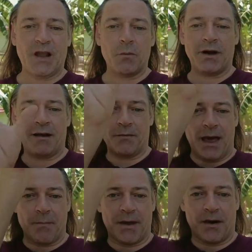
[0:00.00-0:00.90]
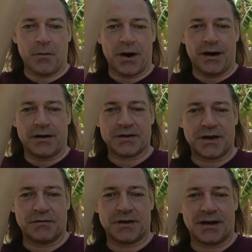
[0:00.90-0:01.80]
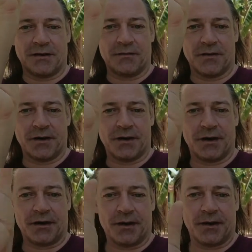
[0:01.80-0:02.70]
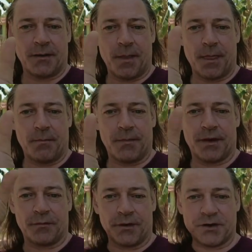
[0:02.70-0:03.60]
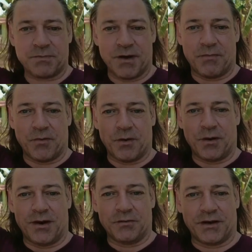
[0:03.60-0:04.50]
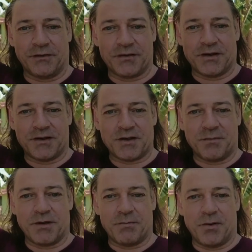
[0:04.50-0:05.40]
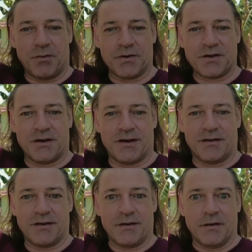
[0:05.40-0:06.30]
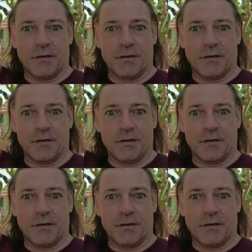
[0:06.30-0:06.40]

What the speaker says: And we're now at that bit where it's going down vertically. And all those people who are holding on to the top of the port side,